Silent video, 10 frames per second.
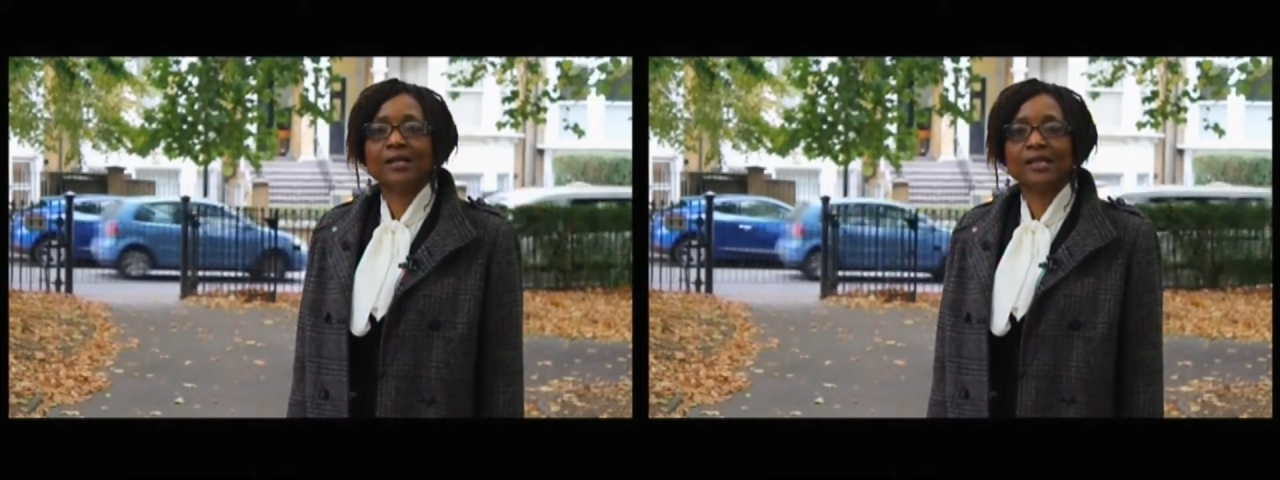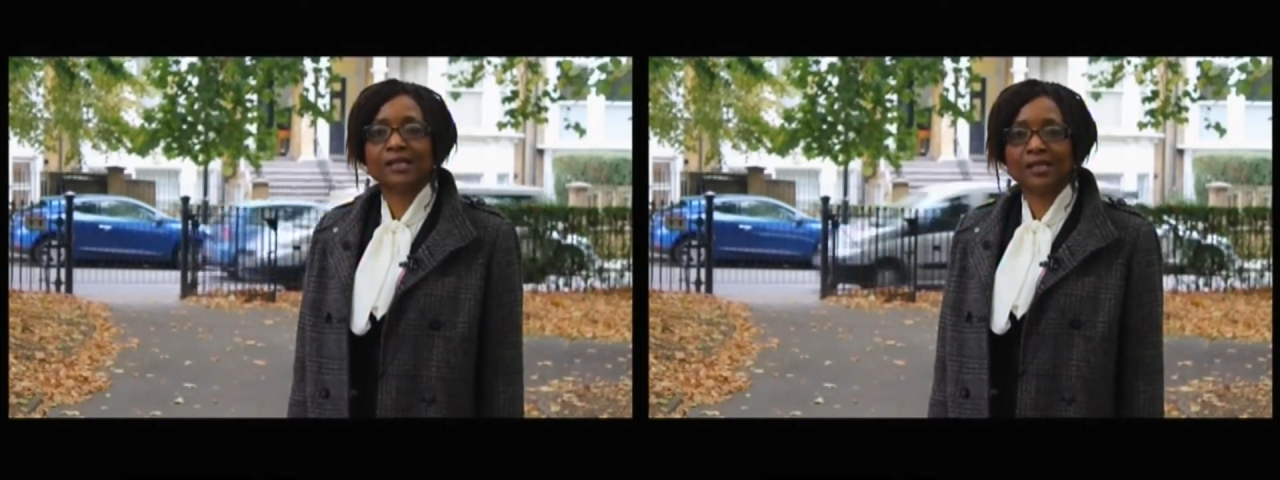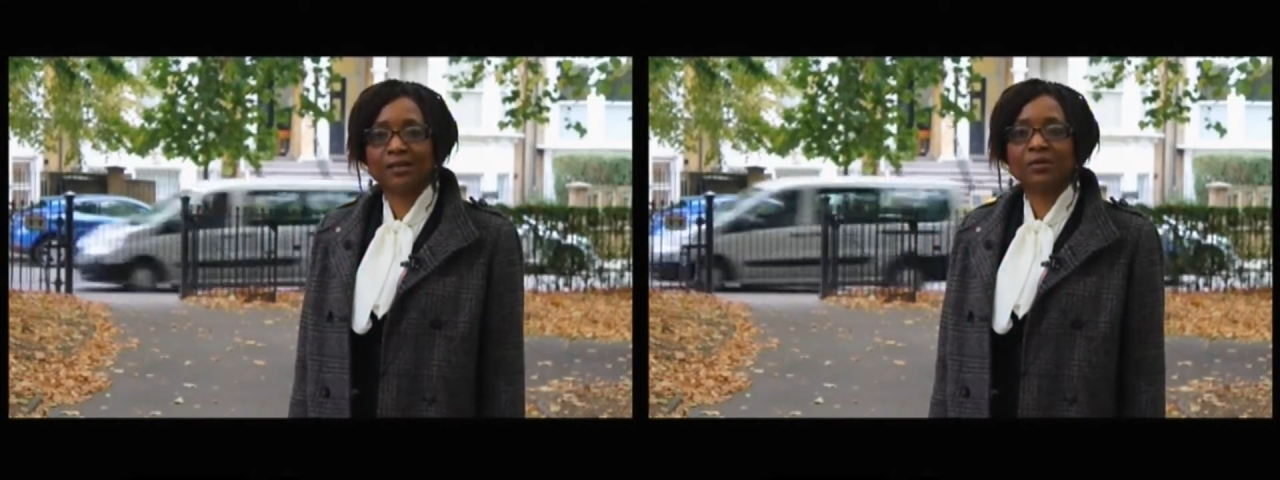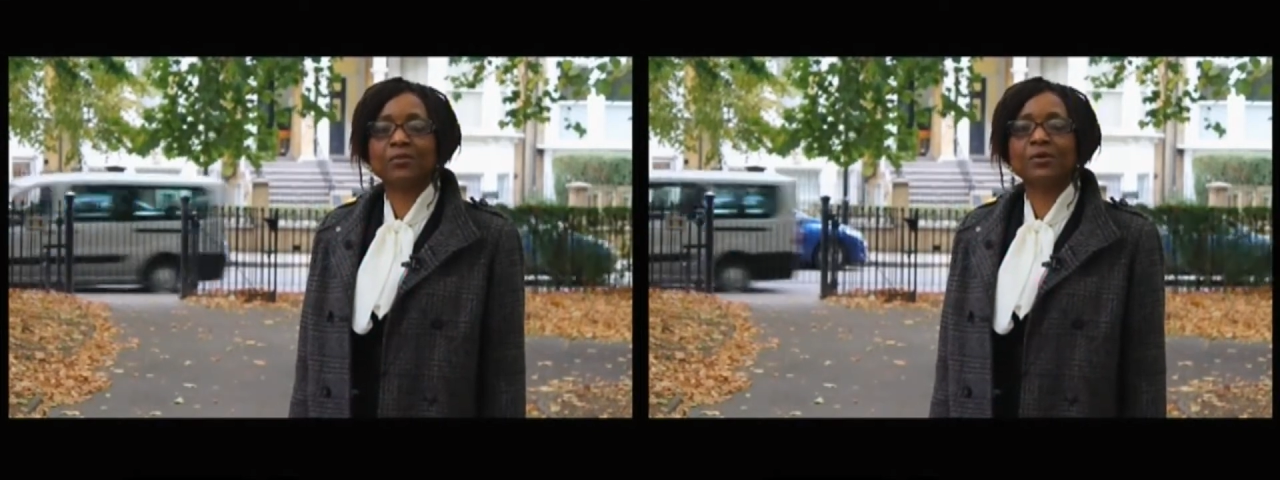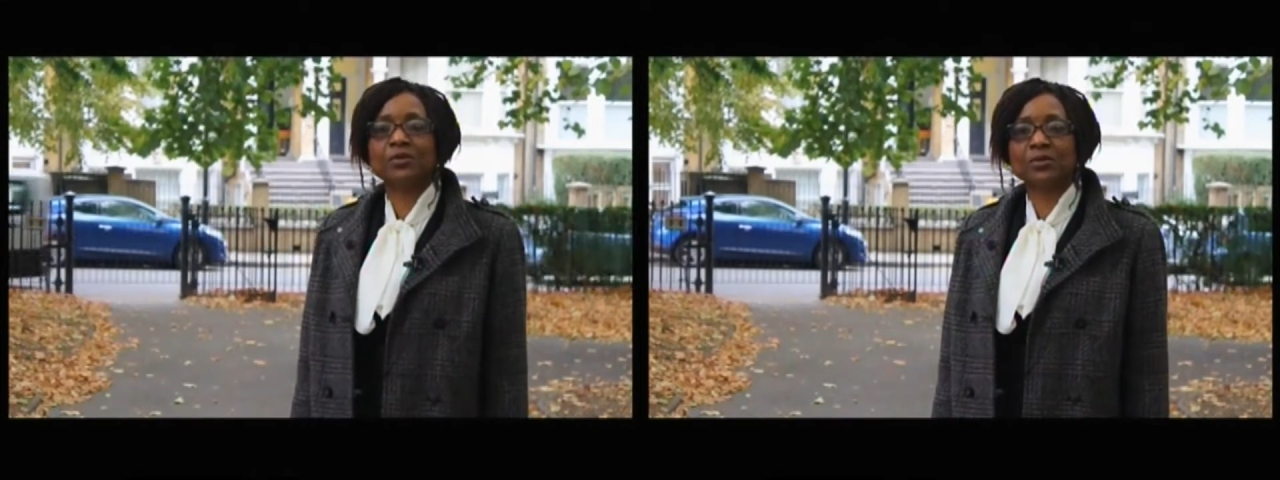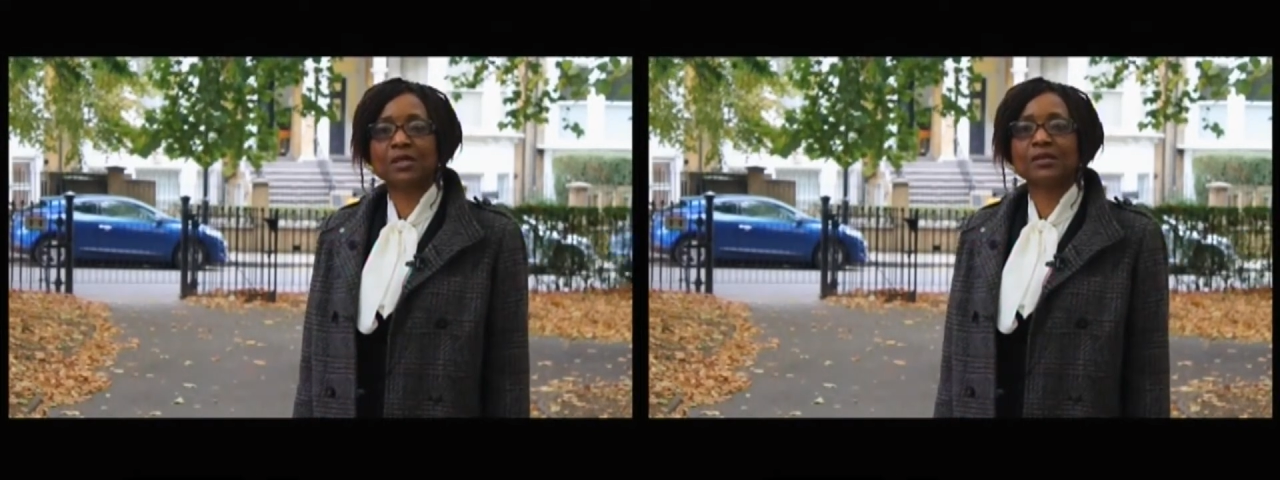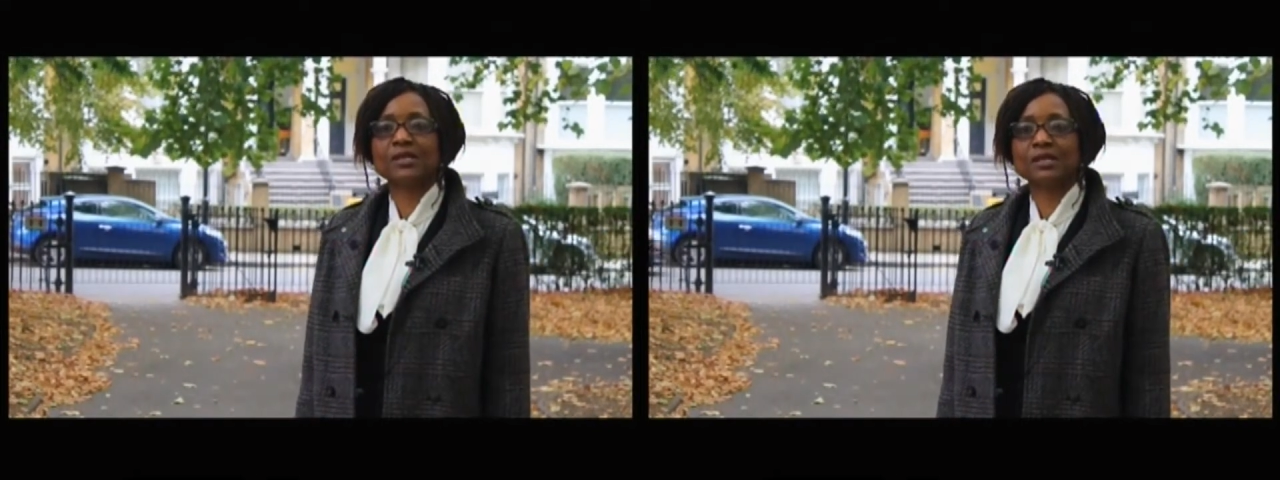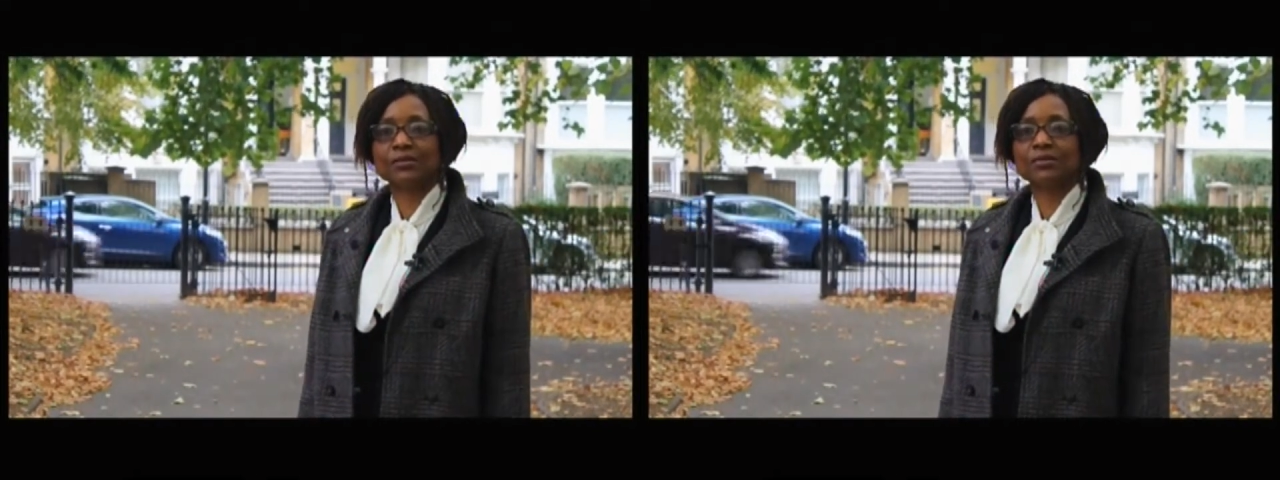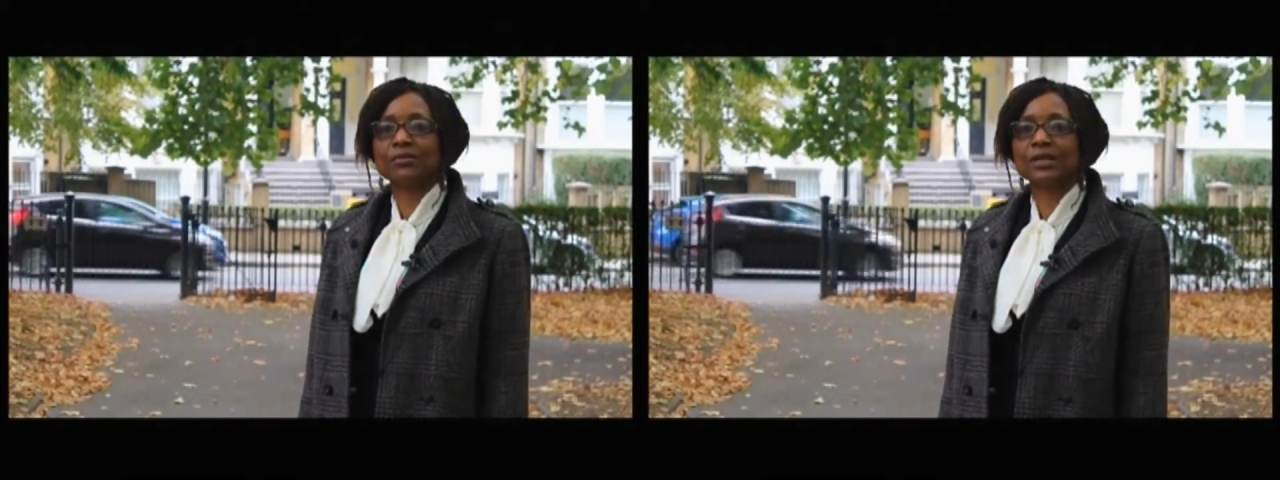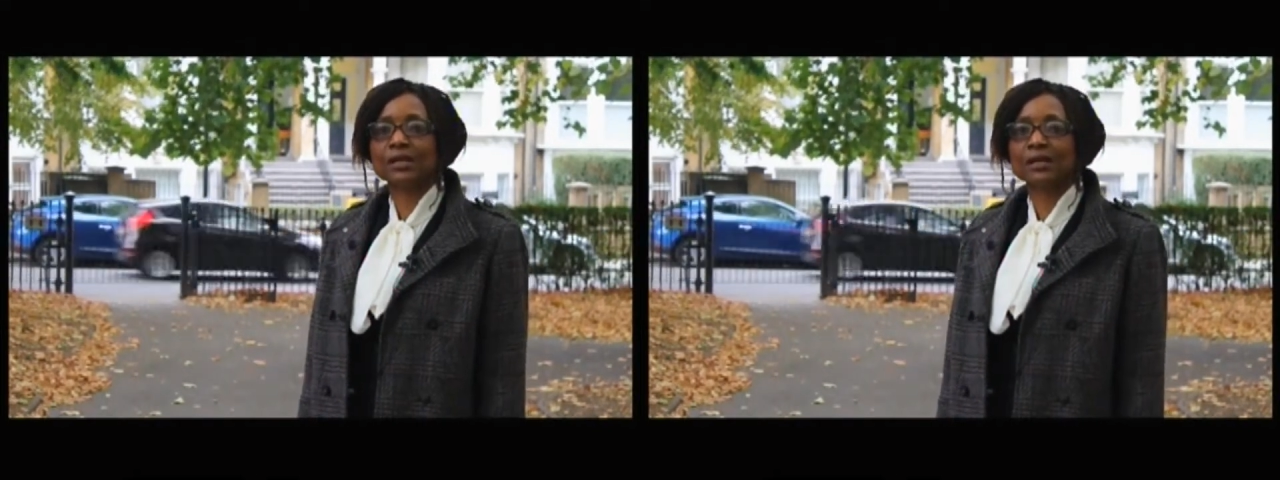is set up in
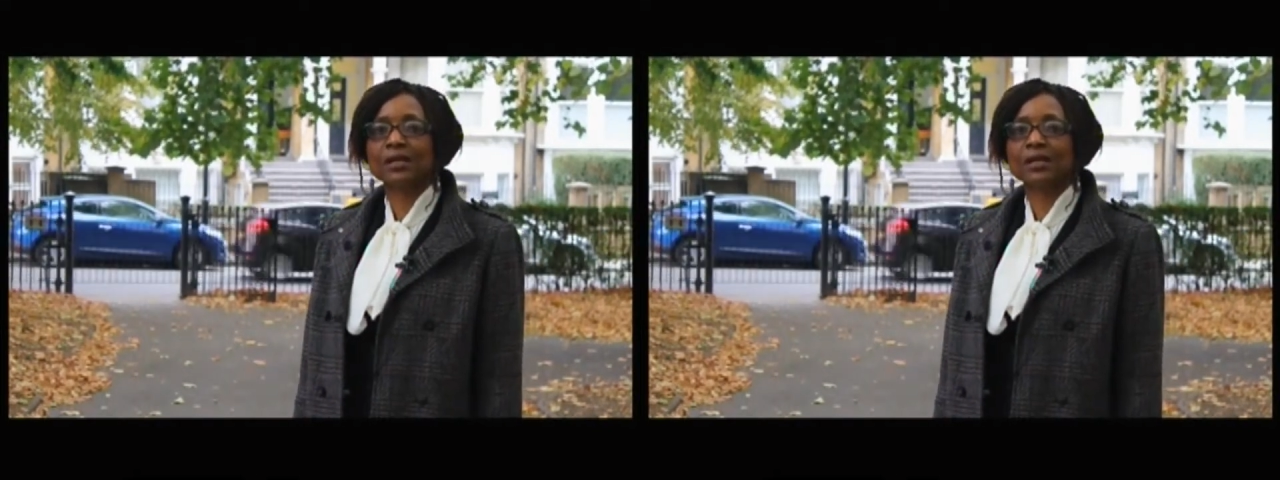2003.